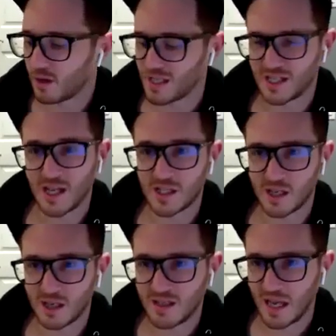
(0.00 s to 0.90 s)

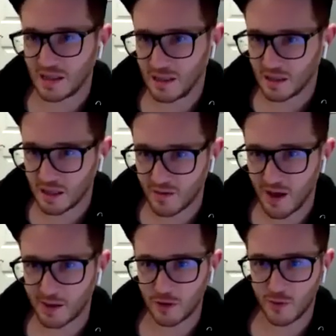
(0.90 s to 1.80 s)
assessing daily lead
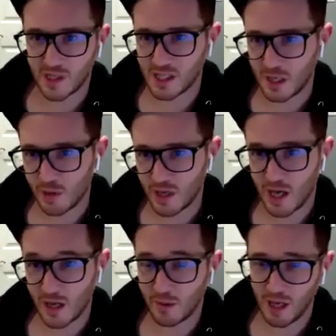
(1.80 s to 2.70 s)
volume and
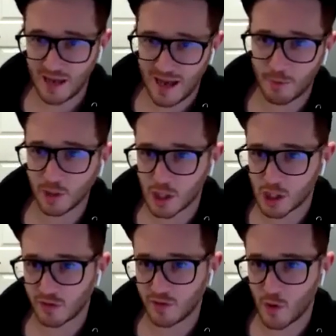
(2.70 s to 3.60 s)
CPA. And now we're going to
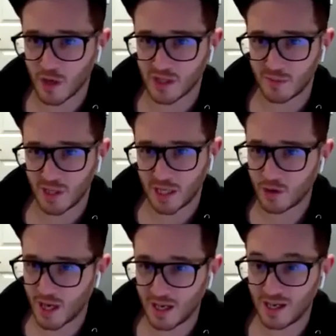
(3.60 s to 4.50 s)
shift focus and be like,
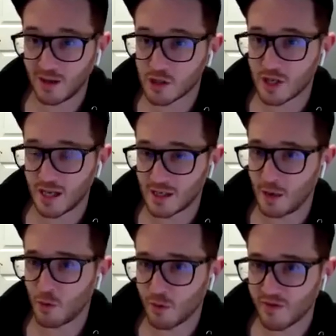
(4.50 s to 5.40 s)
okay,
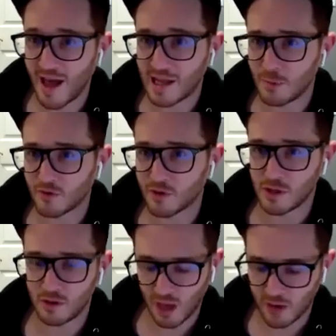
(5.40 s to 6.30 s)
it will be valuable for
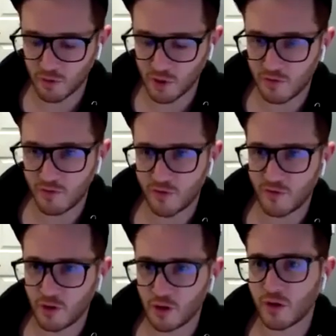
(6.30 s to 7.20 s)
us to do like a really
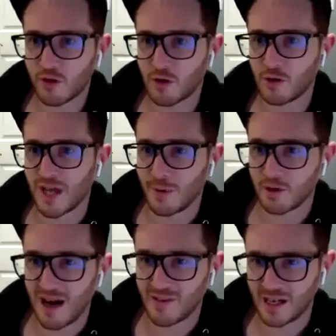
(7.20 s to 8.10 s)
full, thorough
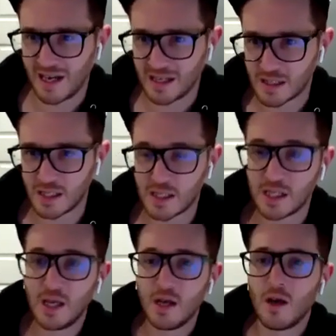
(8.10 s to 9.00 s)
demographic
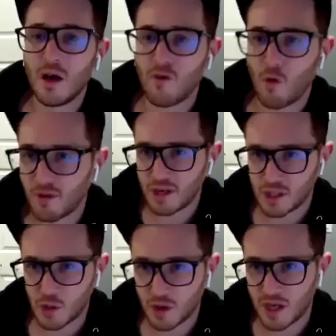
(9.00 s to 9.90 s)
analysis of the
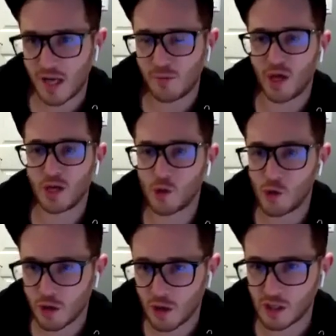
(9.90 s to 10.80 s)
historic campaigns,
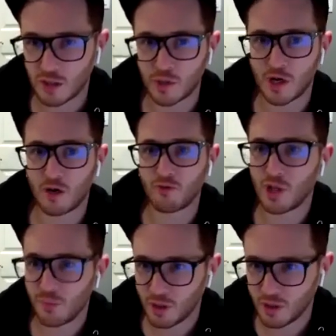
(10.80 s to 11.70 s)
who your customers are,
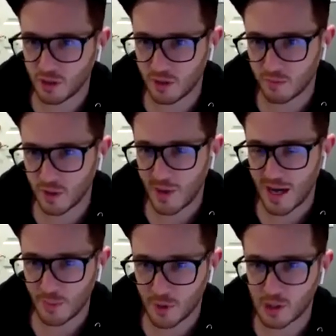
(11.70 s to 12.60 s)
really building the
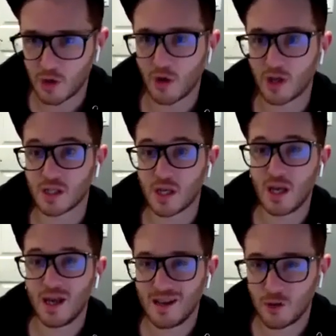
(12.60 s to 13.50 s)
buyer personas,
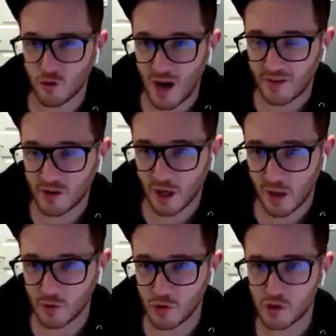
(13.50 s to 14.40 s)
drafting
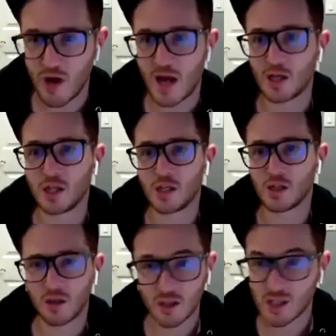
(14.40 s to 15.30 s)
up new
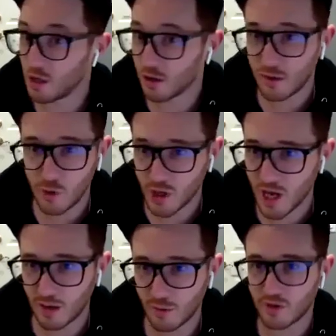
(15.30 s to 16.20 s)
strategies, still
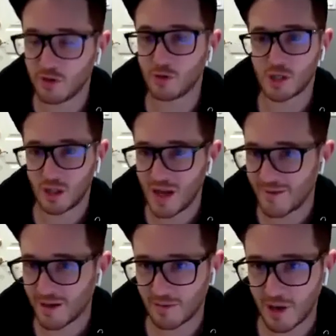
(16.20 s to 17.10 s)
communicating with you, still
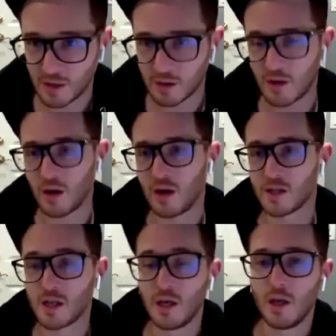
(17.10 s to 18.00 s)
having our regular
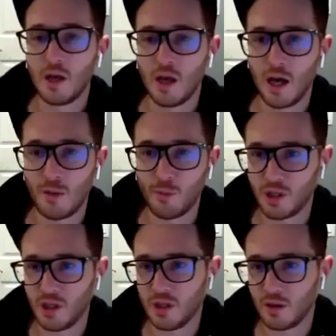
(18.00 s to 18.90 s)
calls,
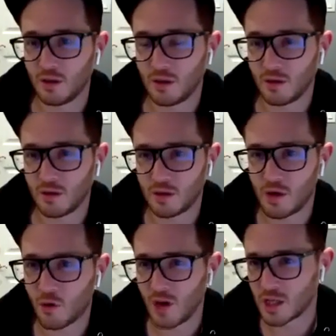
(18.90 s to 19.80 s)
but the
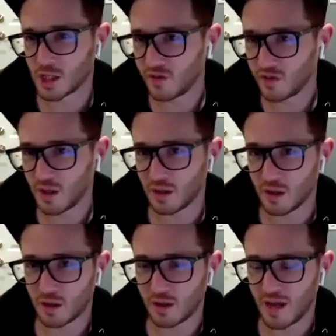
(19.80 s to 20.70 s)
tone has shifted,
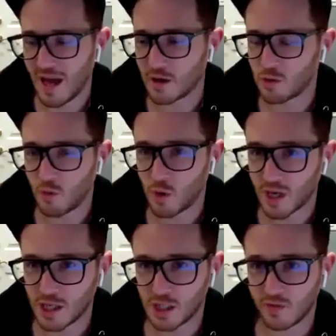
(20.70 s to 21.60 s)
the actual
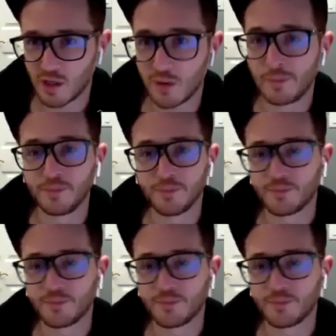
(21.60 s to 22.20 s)
work has shifted.